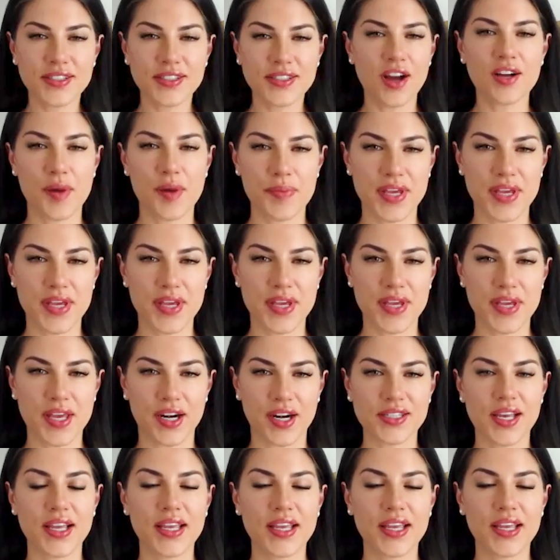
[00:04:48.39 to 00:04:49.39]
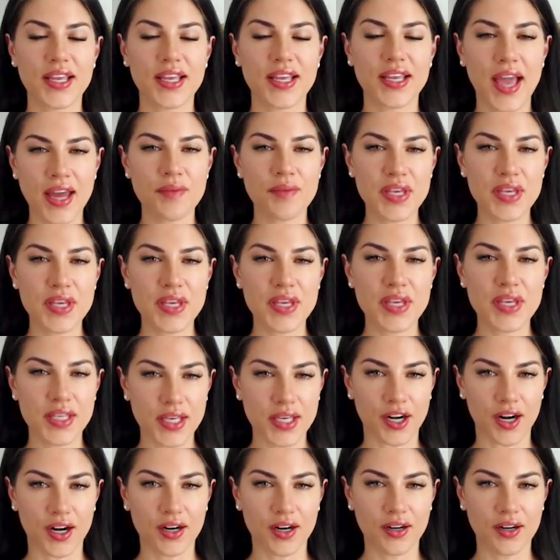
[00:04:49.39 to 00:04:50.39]
talk about beginners. Can a
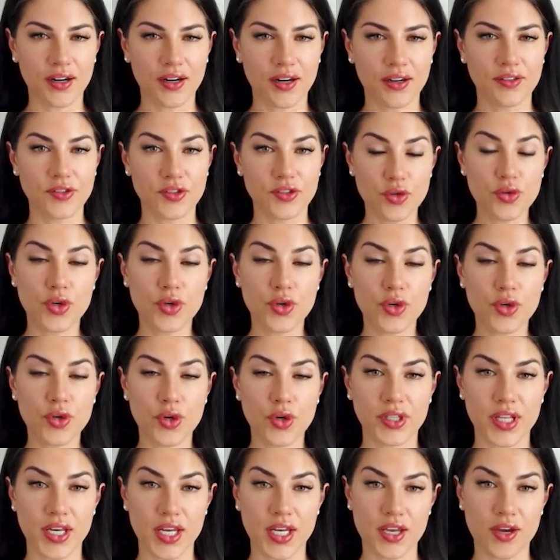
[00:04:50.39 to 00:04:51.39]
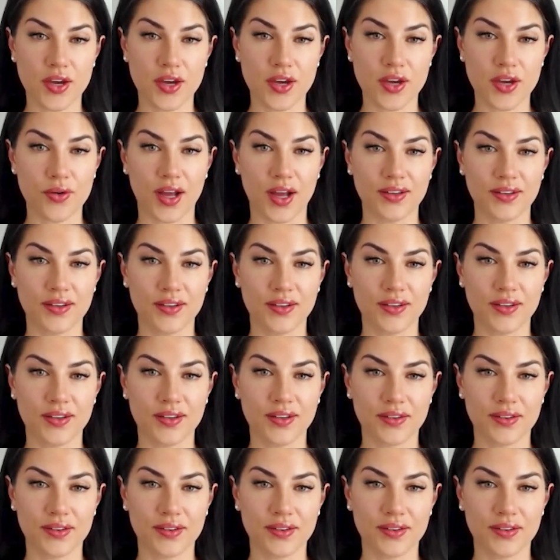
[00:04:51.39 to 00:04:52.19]
beginner do Kundalini Yoga?